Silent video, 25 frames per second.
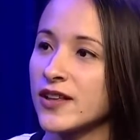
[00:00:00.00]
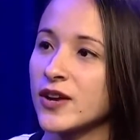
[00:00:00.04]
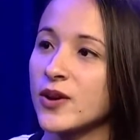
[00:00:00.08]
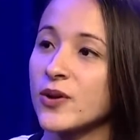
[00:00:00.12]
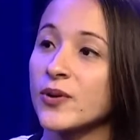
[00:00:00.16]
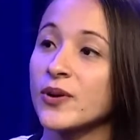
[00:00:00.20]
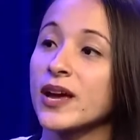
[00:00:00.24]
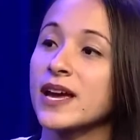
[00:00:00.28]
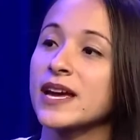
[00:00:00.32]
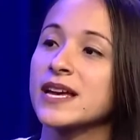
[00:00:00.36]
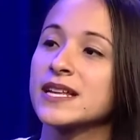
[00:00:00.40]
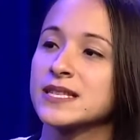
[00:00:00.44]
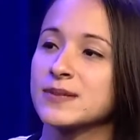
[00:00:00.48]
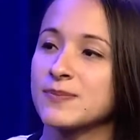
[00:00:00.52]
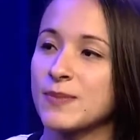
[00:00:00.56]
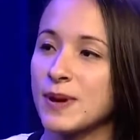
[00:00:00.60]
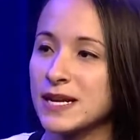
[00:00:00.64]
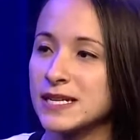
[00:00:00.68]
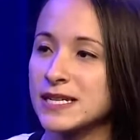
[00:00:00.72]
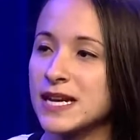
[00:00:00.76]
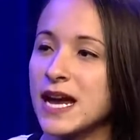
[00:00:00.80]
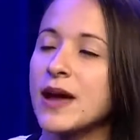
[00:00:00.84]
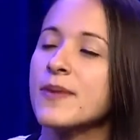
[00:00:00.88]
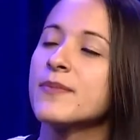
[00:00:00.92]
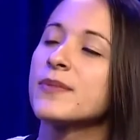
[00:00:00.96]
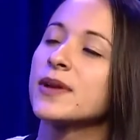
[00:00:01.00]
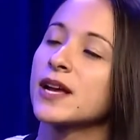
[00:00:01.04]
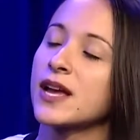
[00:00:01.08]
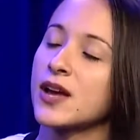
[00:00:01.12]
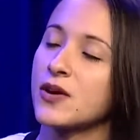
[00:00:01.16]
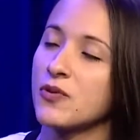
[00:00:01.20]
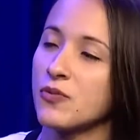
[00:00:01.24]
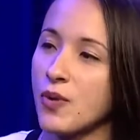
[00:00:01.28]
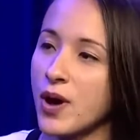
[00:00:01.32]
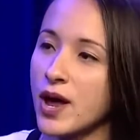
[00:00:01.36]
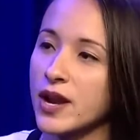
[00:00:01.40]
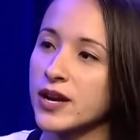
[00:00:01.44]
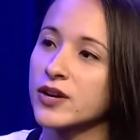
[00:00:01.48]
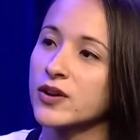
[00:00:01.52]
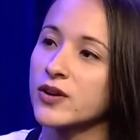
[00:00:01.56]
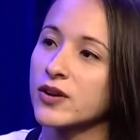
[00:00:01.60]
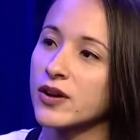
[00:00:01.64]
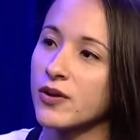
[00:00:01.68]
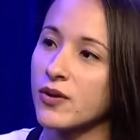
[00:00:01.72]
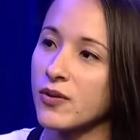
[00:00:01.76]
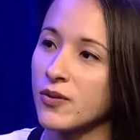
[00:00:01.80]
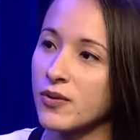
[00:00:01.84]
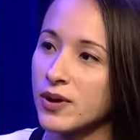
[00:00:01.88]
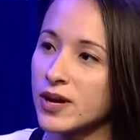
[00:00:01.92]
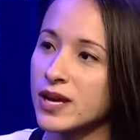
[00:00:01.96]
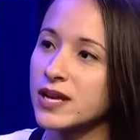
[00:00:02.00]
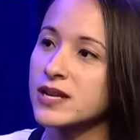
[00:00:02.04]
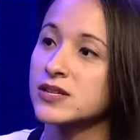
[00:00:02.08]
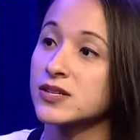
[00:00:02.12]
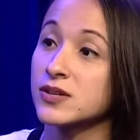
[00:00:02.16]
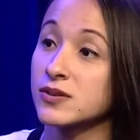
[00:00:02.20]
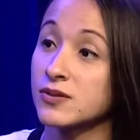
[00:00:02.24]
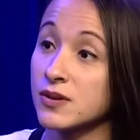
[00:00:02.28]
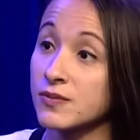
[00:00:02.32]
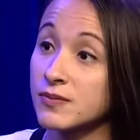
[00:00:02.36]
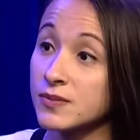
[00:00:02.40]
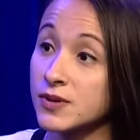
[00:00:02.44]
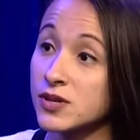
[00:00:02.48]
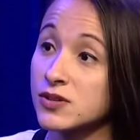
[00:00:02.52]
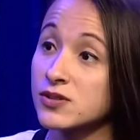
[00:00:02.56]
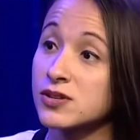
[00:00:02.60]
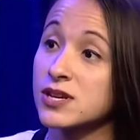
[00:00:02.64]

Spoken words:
like, okay, it's my time, like I want to go into criminal